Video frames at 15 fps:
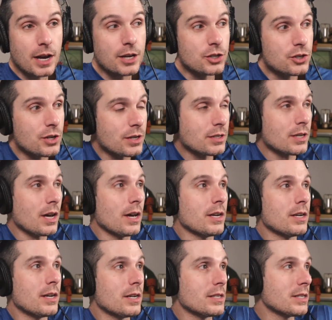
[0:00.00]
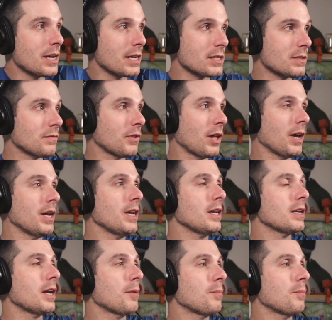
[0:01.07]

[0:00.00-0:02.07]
just got it on TestFlight.